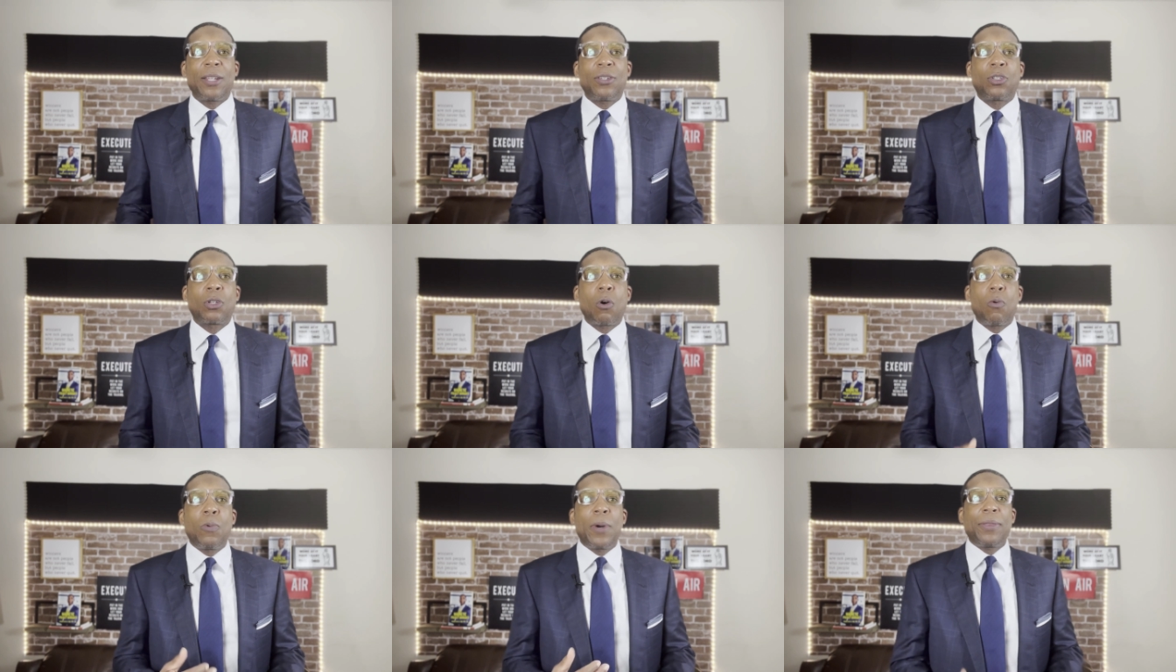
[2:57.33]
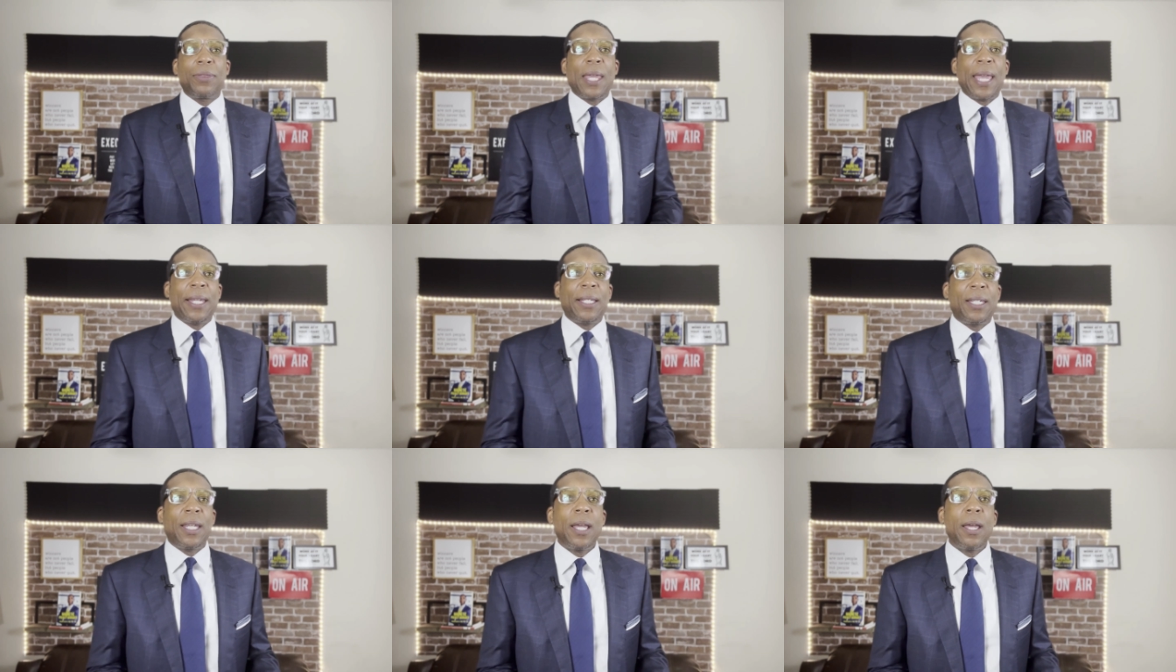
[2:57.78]
So what
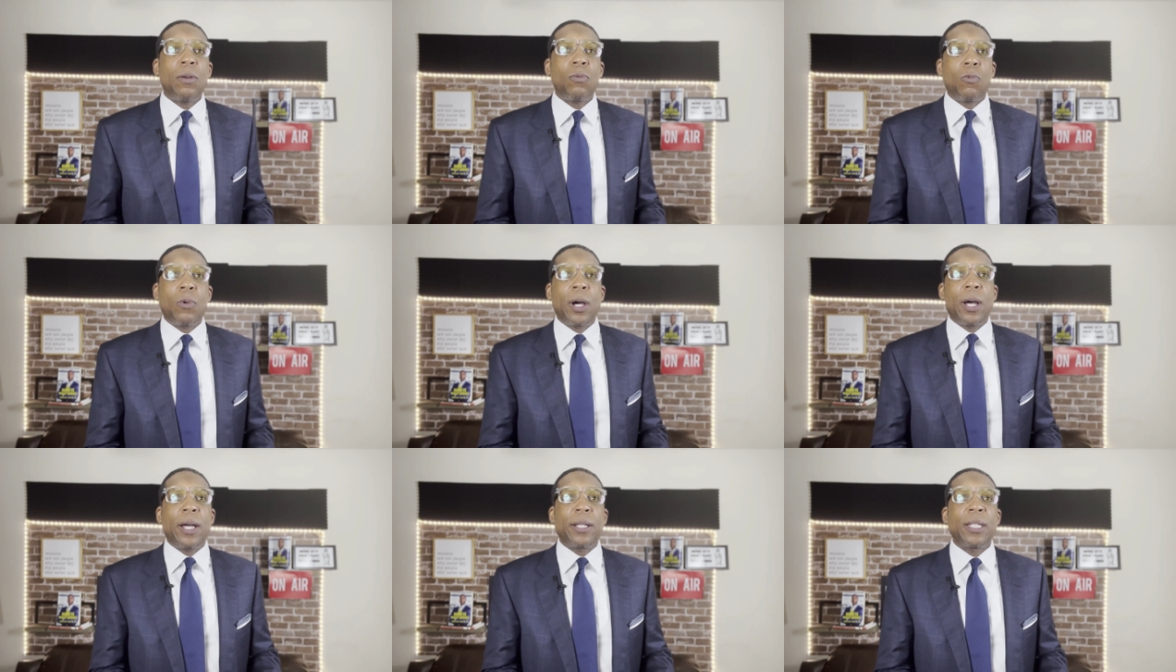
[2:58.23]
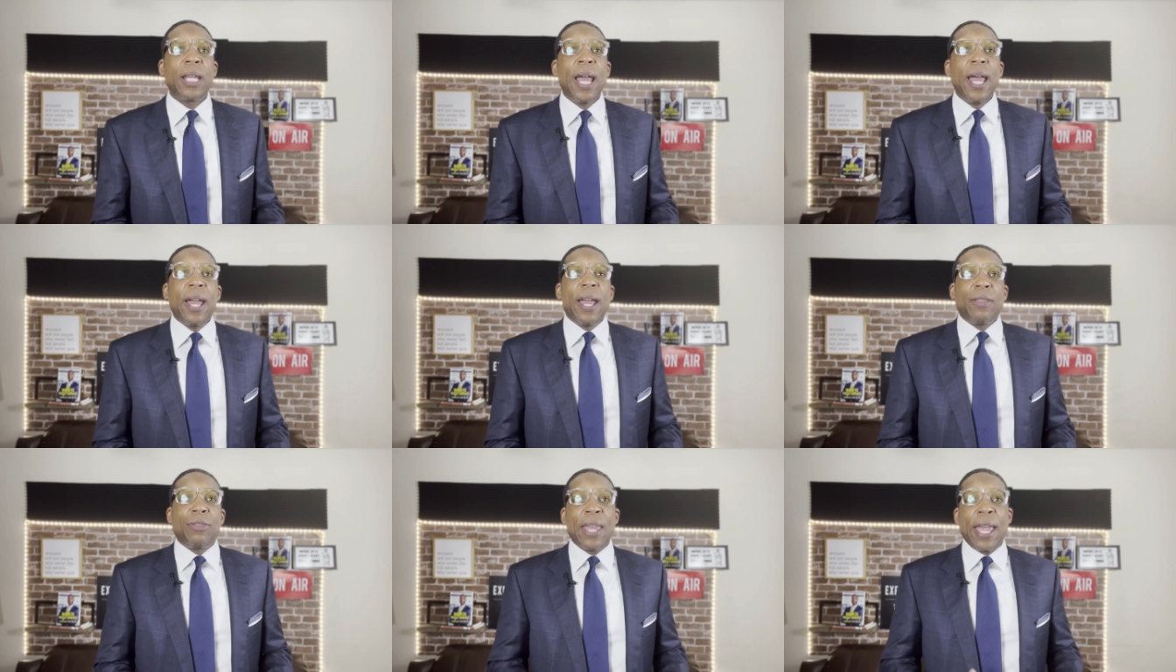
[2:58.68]
they did was
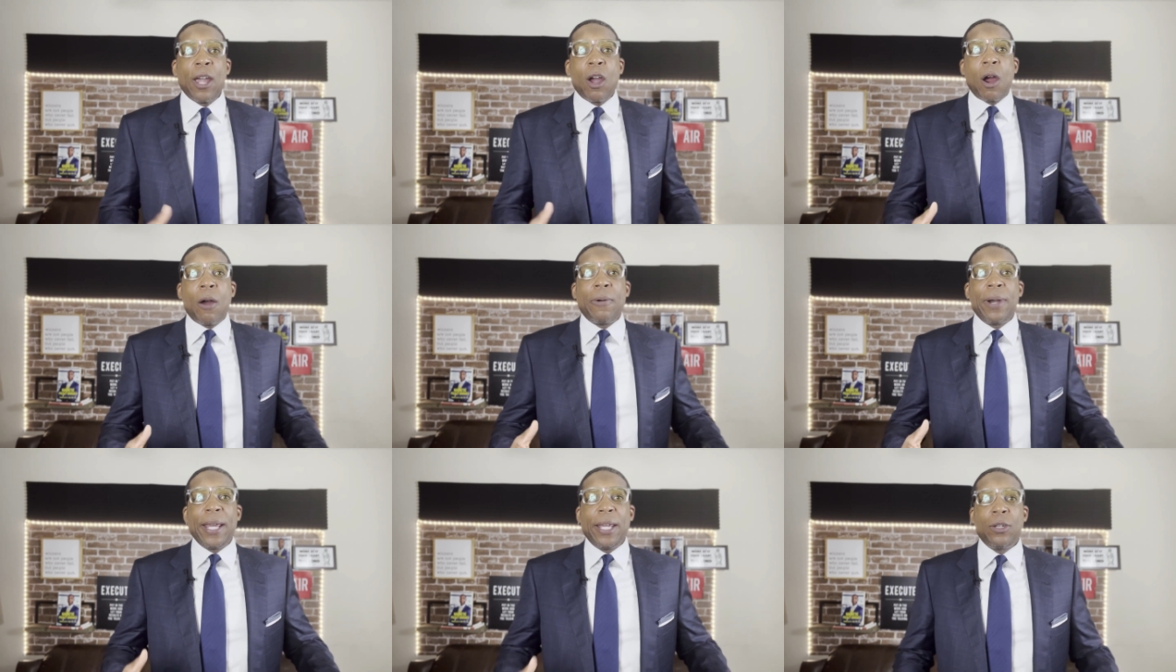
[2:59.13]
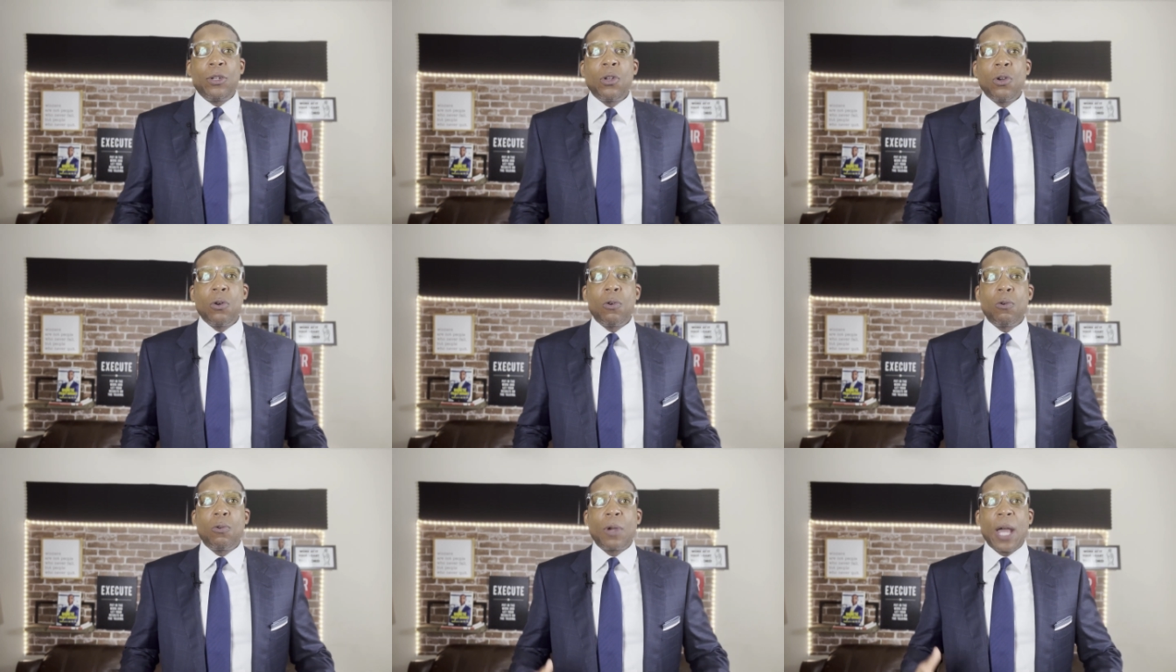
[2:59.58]
they already
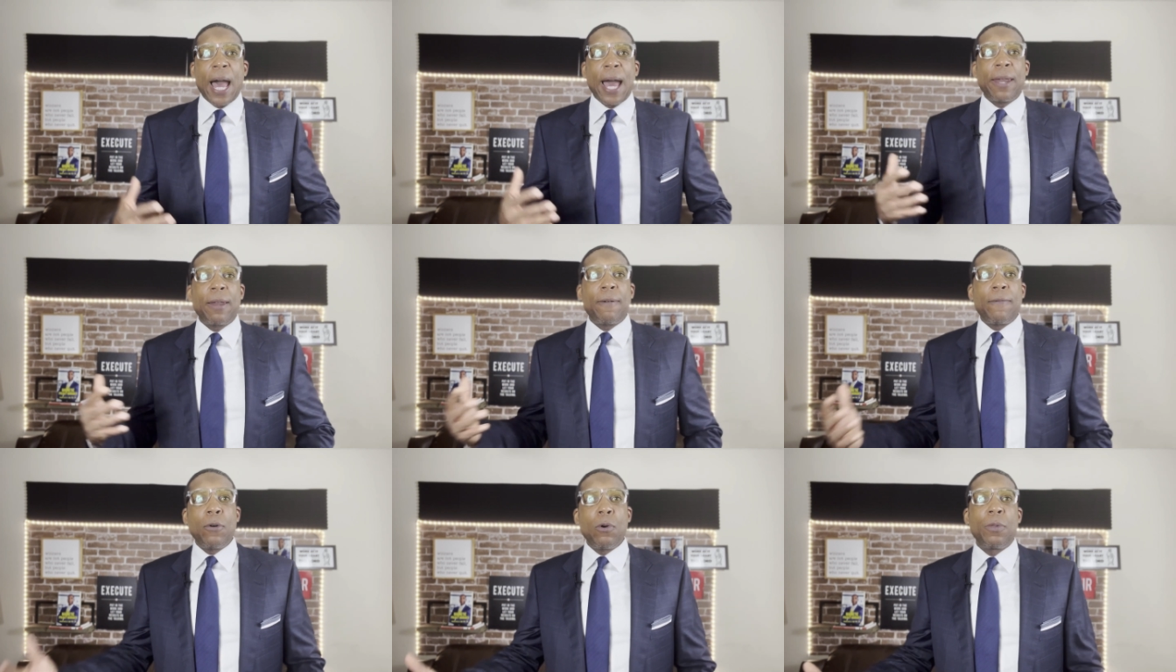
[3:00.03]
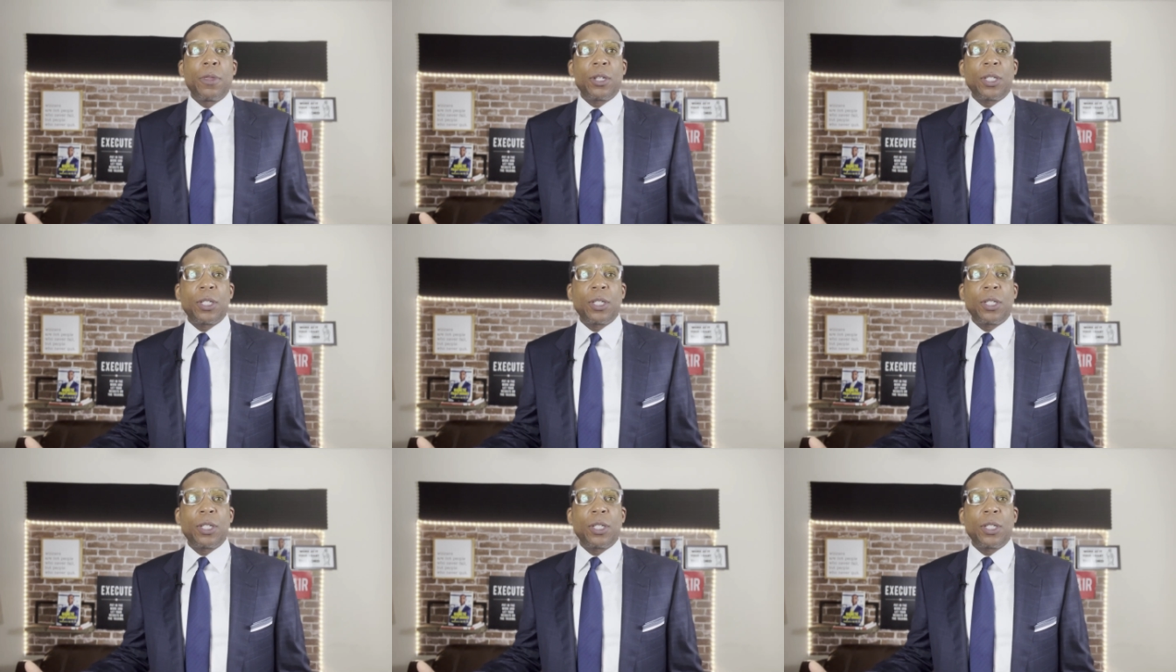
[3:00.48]
knew kind of who the